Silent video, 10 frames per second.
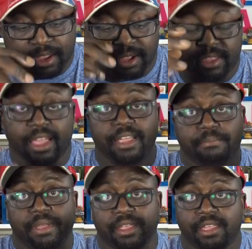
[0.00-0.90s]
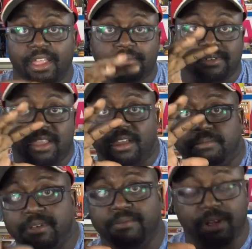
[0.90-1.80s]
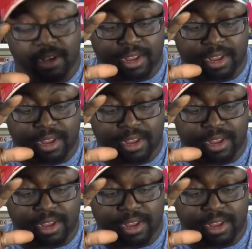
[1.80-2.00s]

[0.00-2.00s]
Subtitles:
get the 8-bit games now up to what,